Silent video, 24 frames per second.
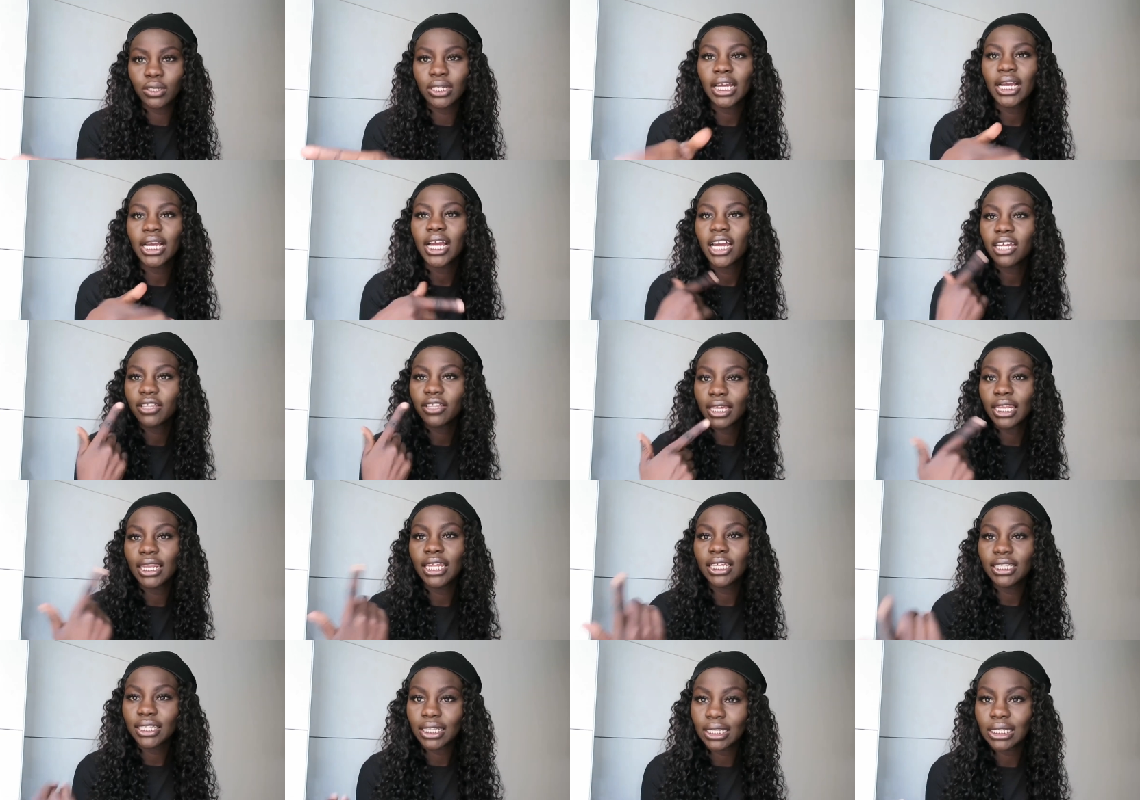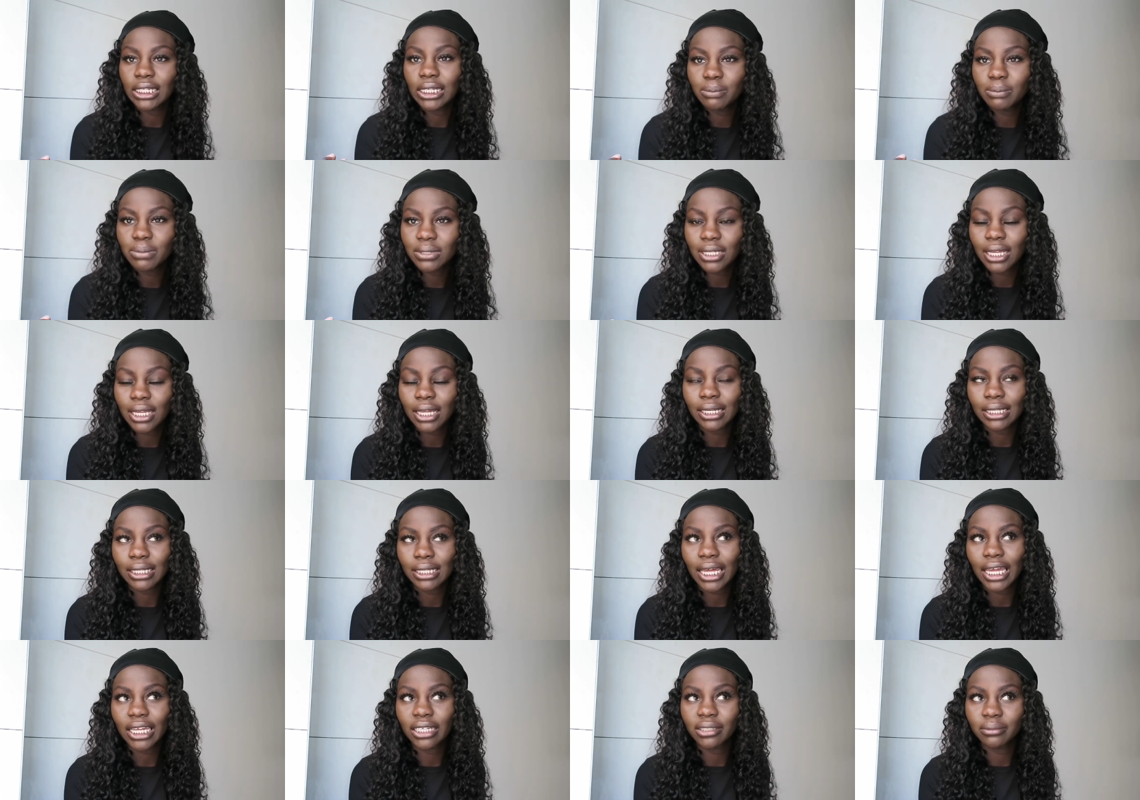Like how they lick their lips and
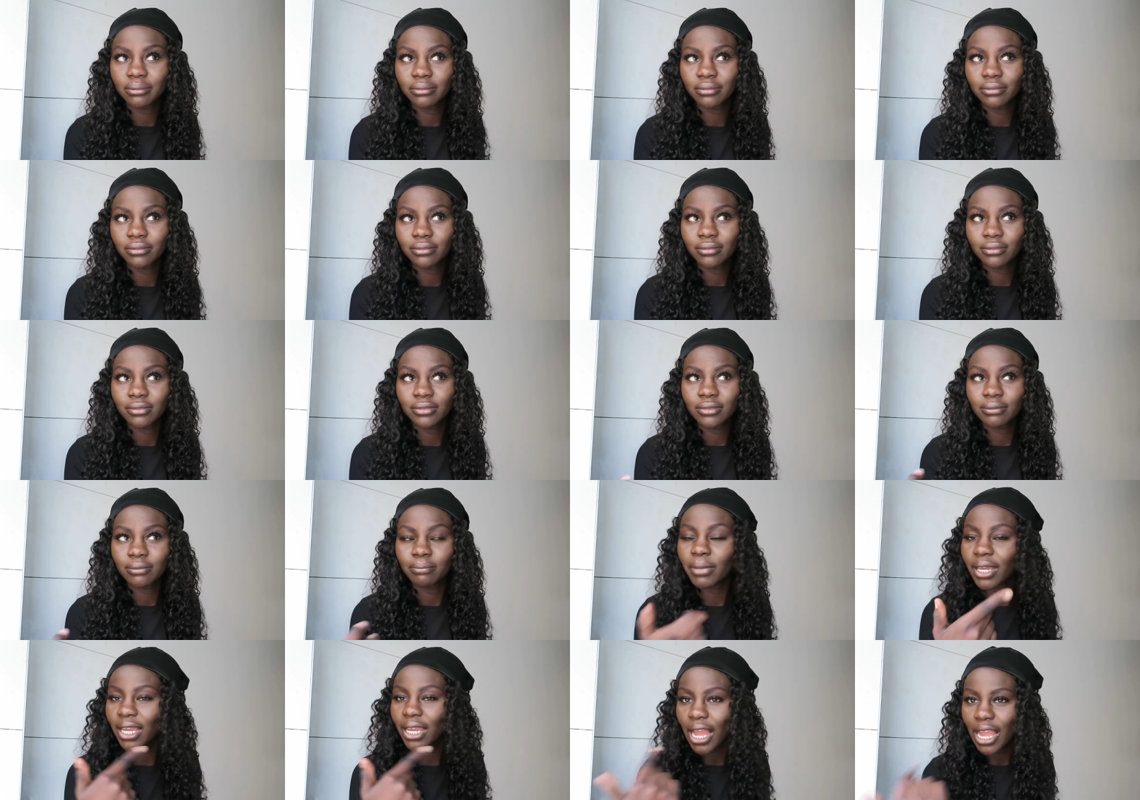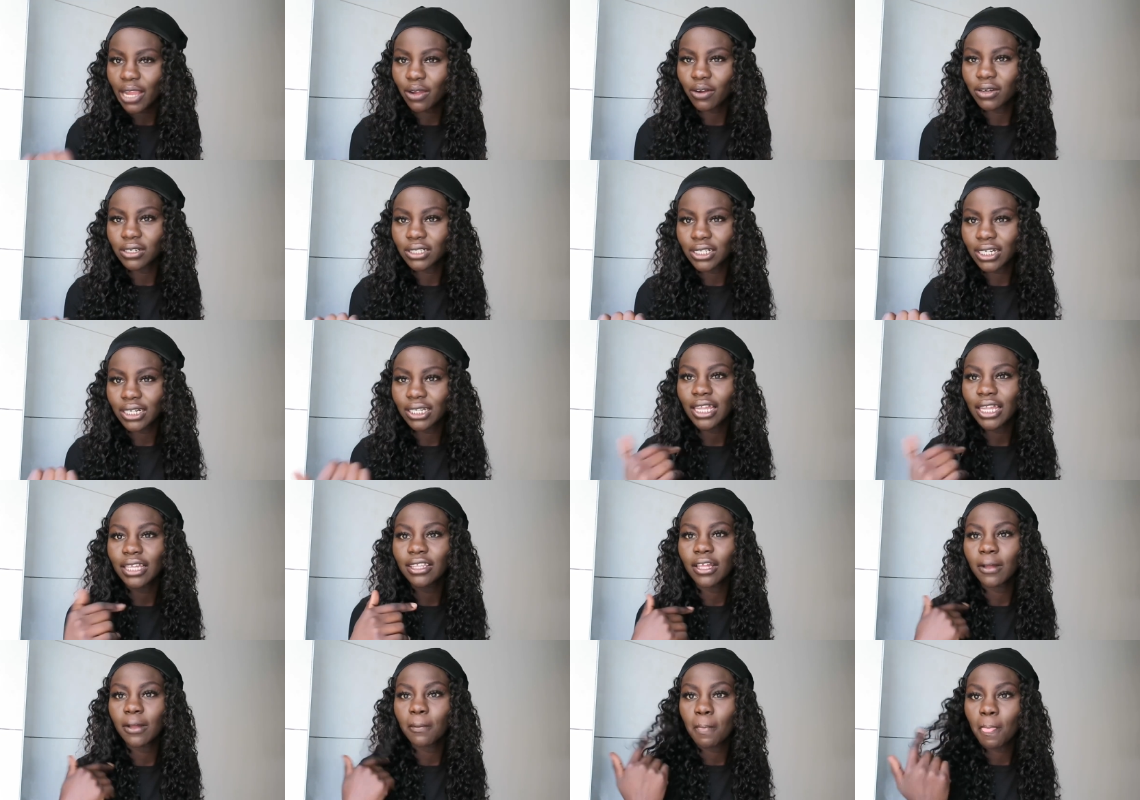like make eye contact like
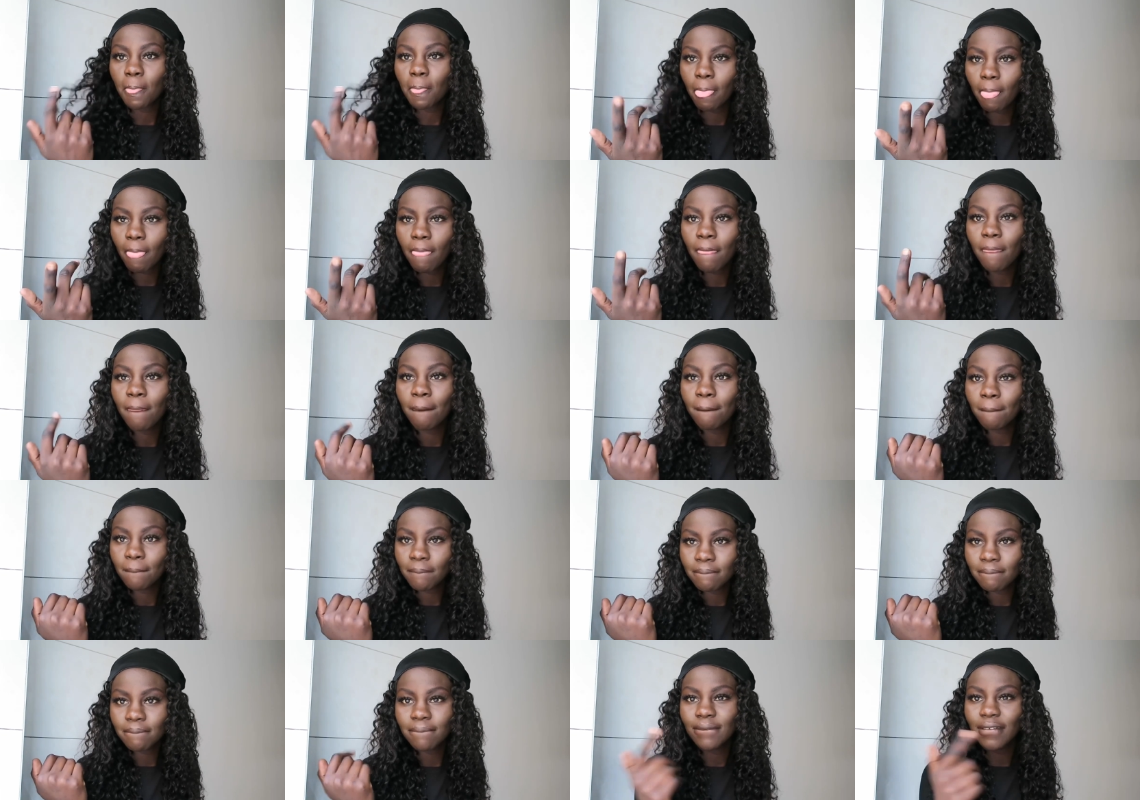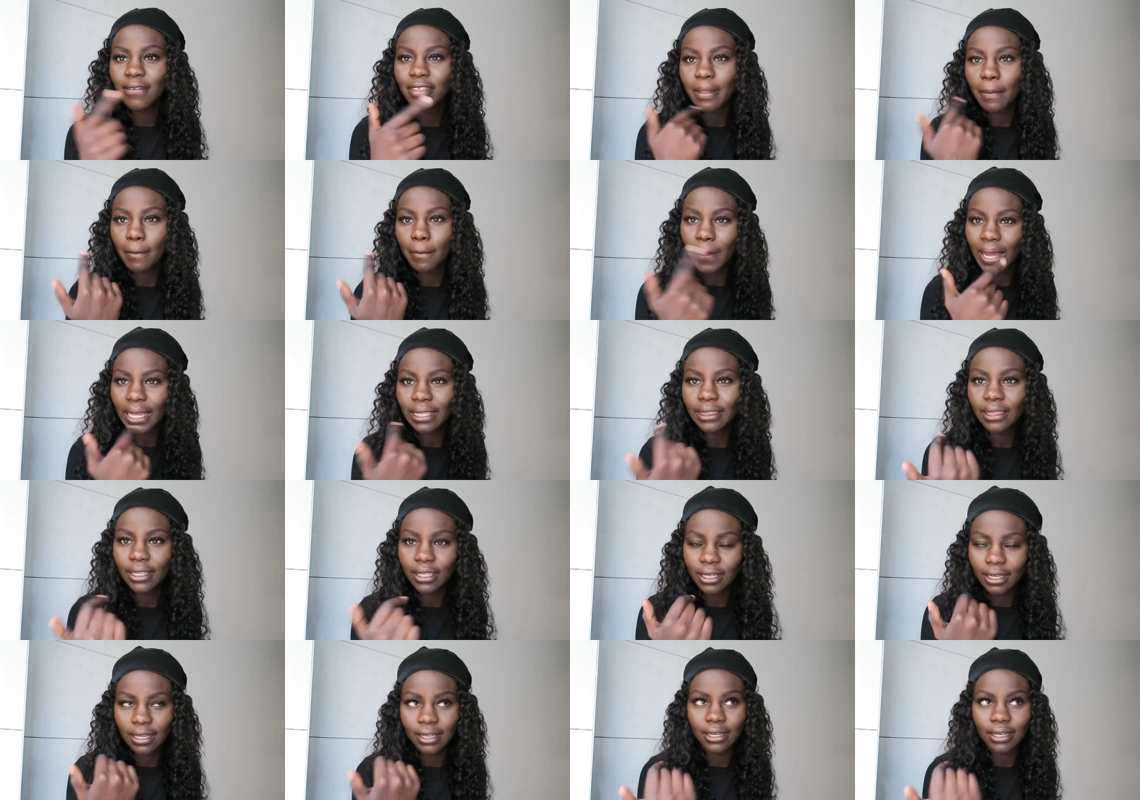that and then they bite
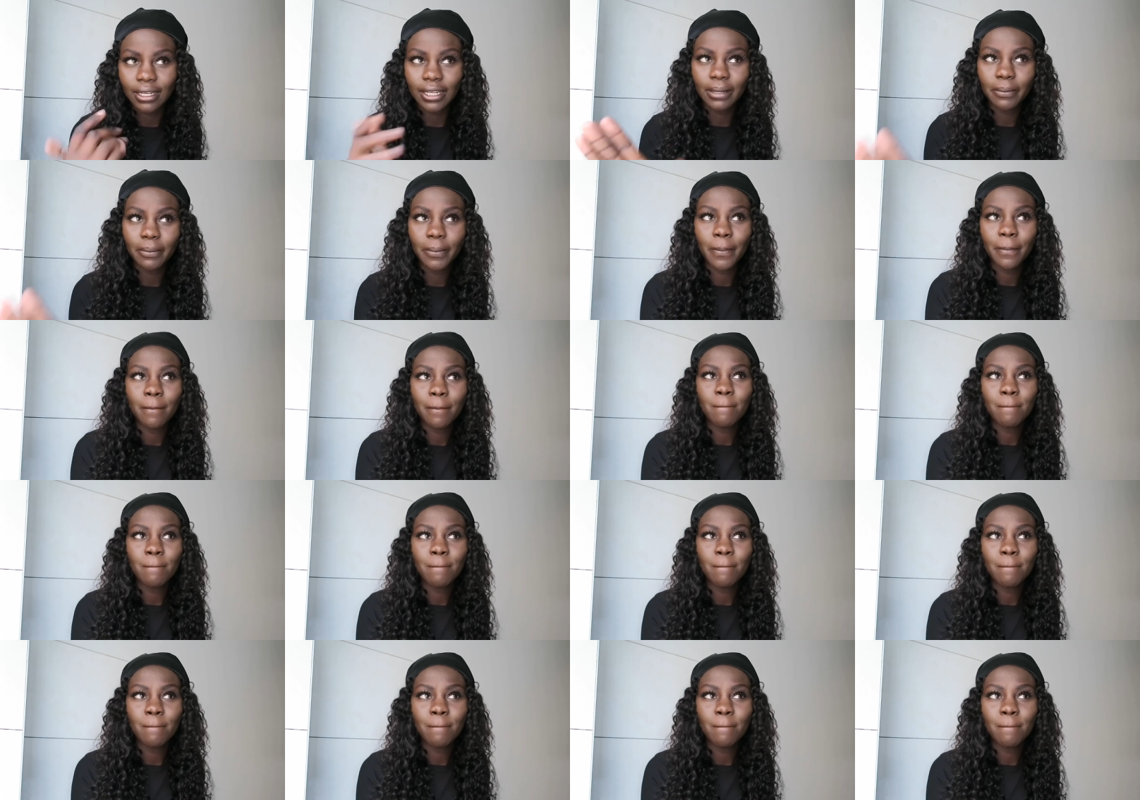the lip